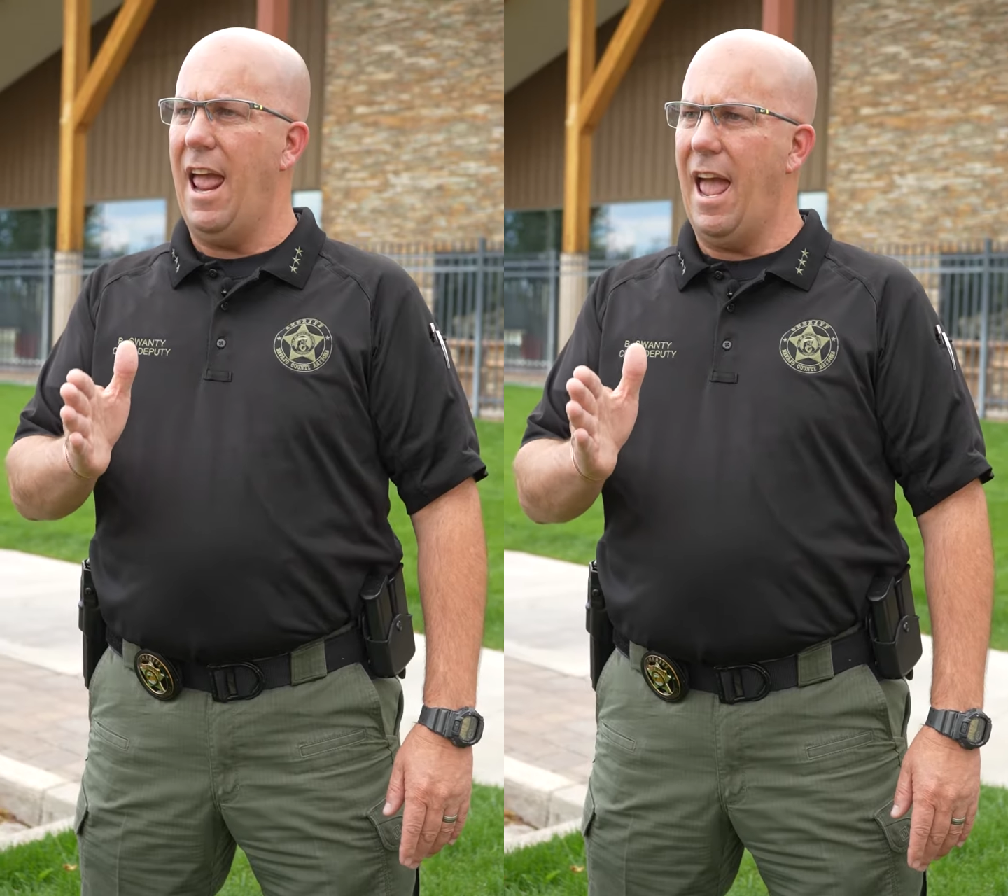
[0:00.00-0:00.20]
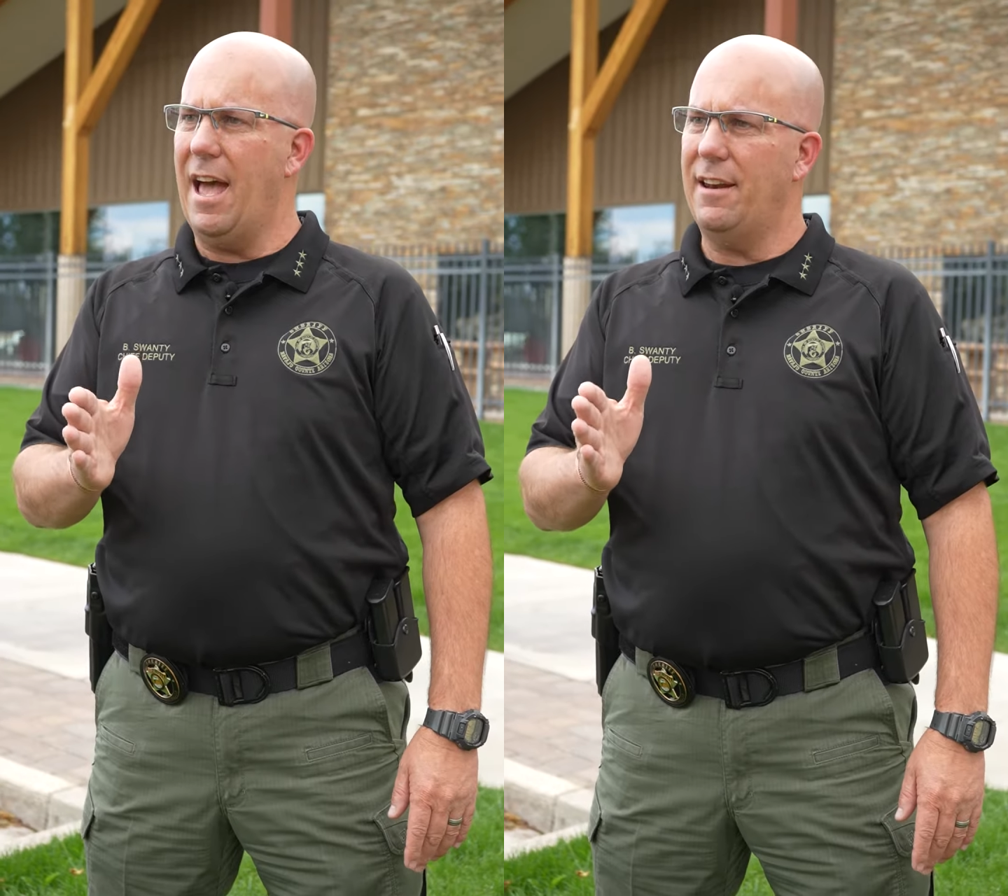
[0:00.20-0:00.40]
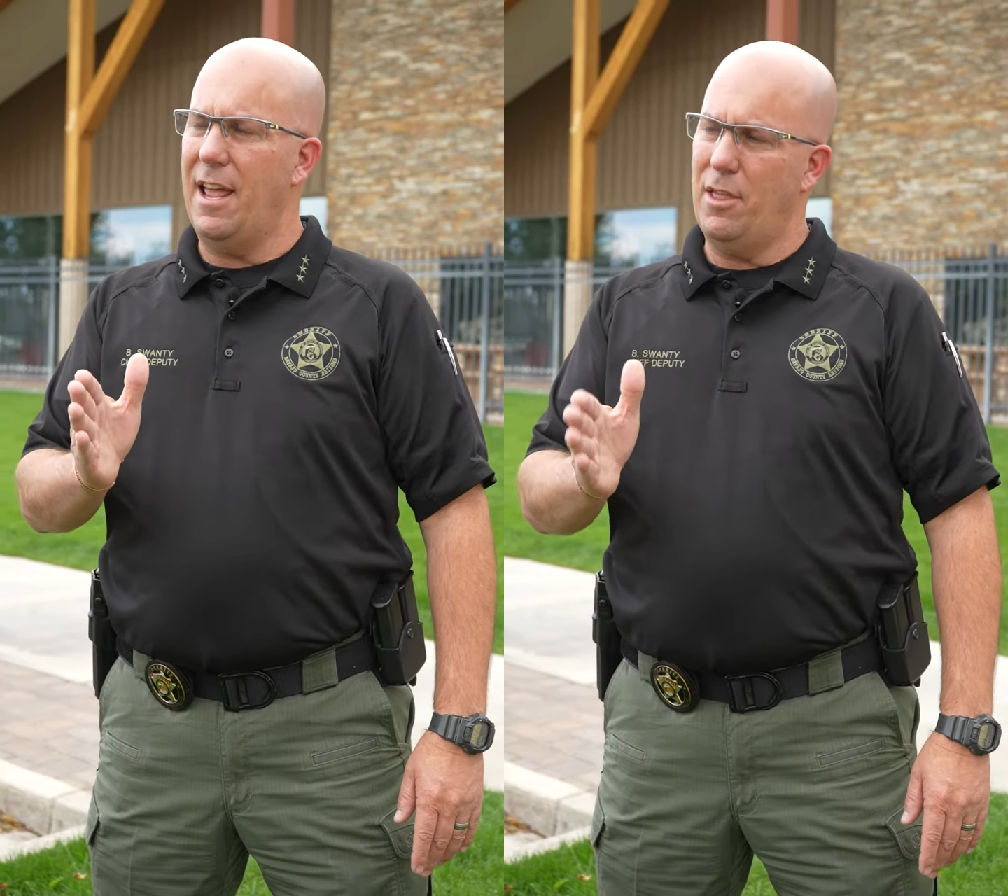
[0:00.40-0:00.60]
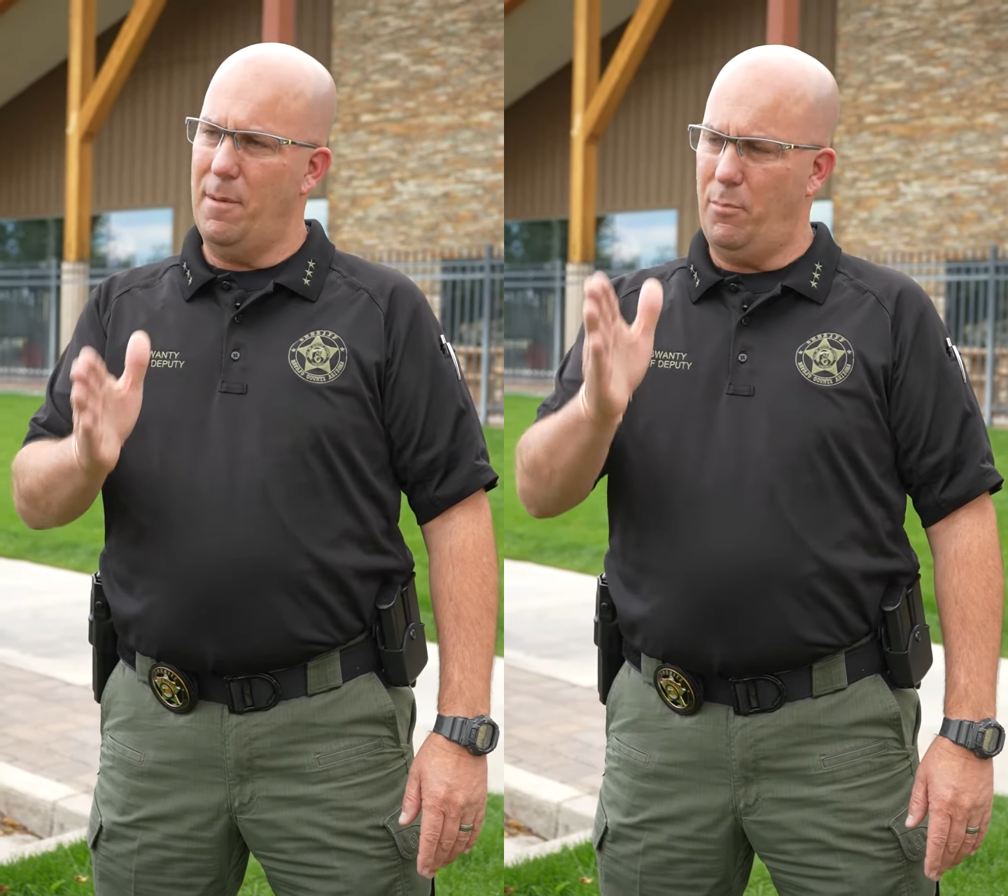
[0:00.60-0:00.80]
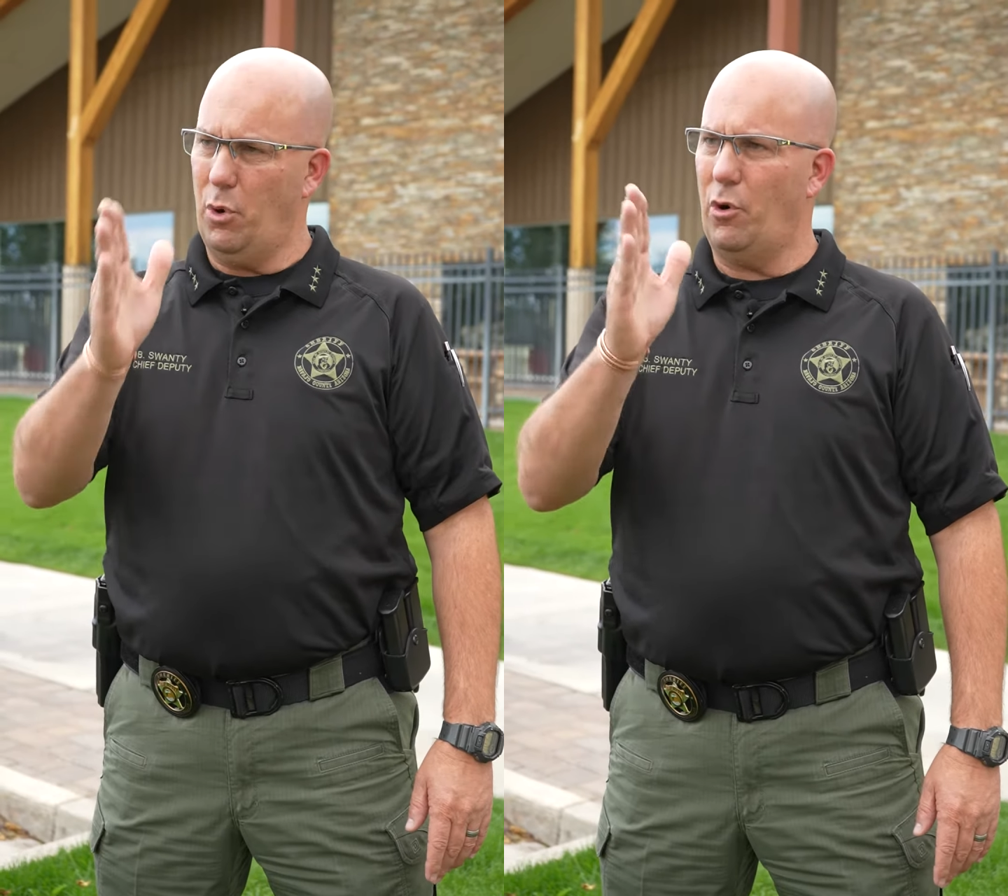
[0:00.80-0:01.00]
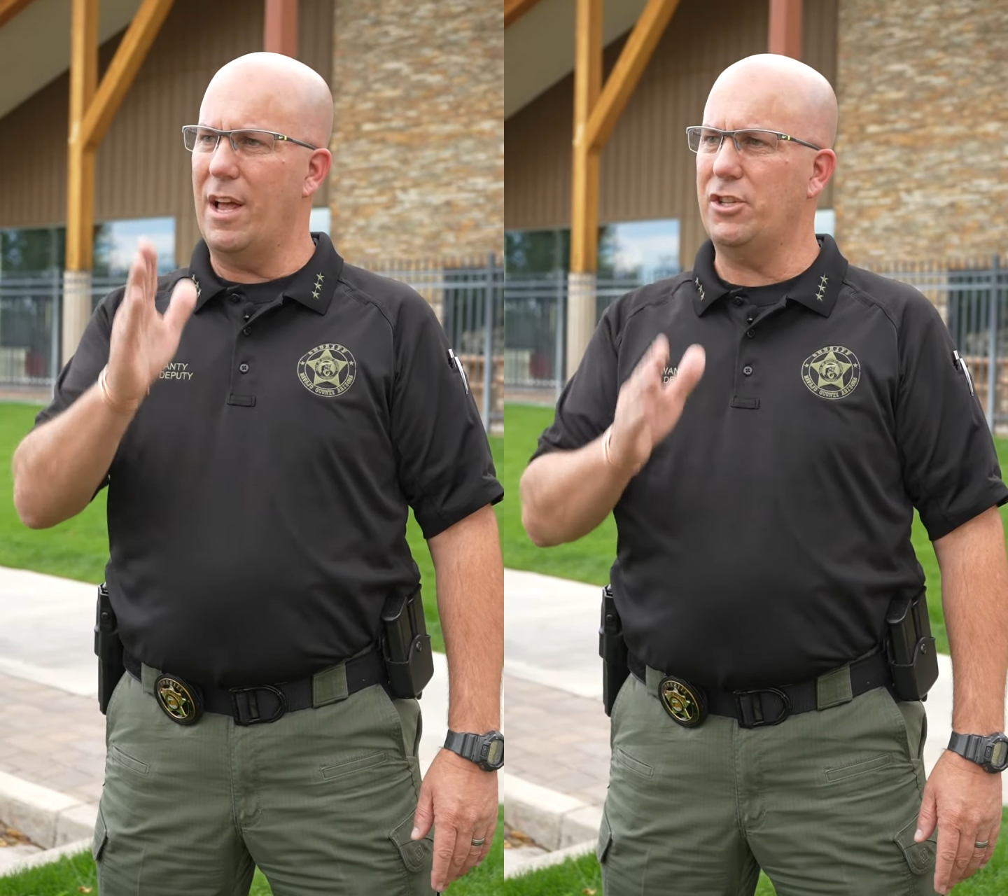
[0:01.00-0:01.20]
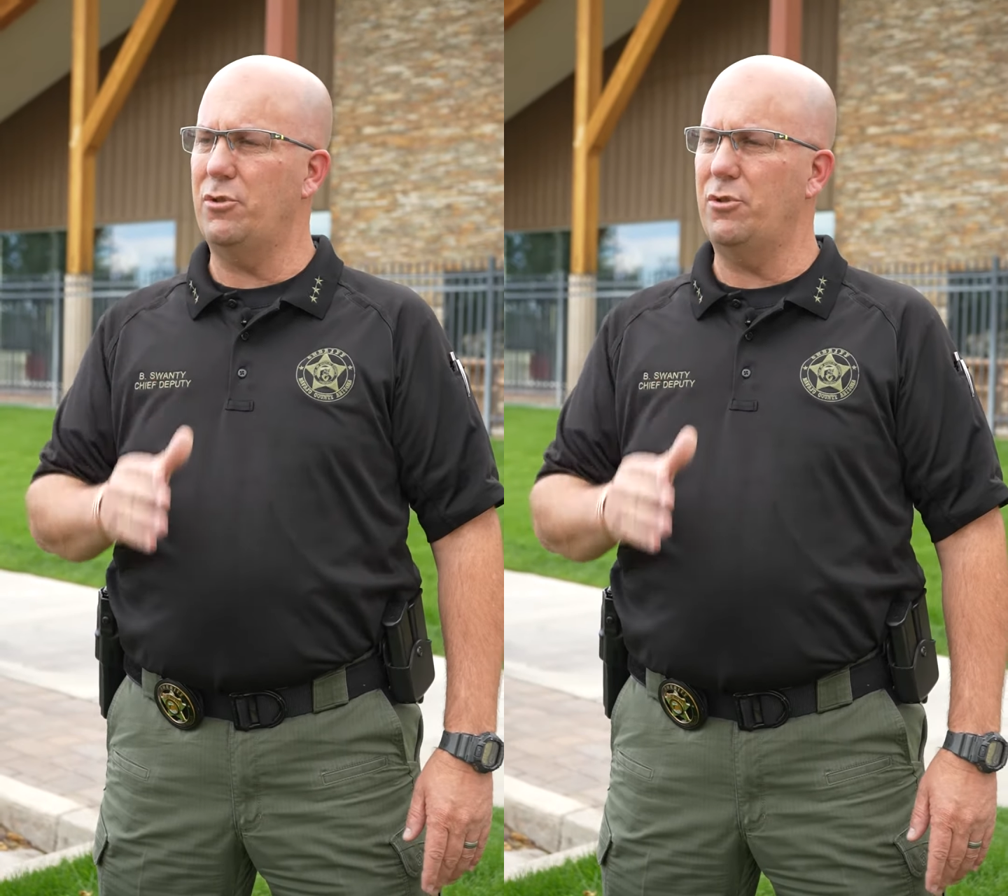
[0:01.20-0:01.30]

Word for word: and, and then progress